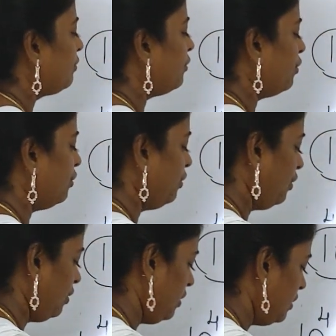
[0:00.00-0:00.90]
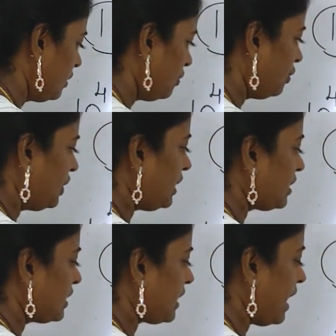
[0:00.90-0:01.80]
4. So
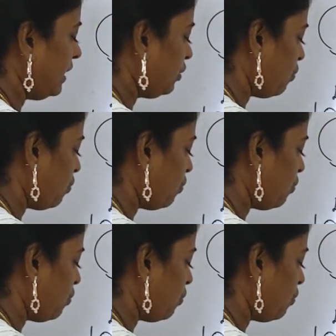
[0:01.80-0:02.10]
just write